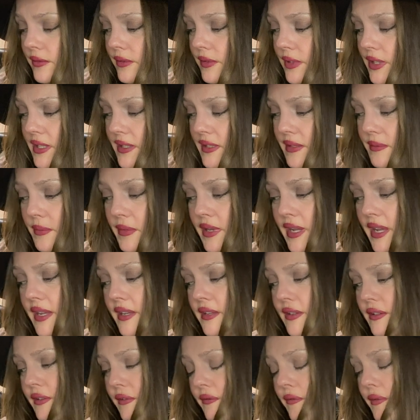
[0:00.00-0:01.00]
And some
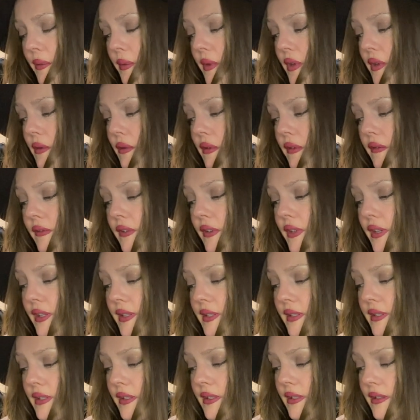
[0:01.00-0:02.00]
guidance from the
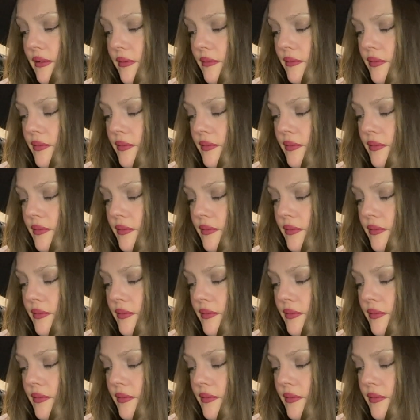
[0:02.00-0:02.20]
universe.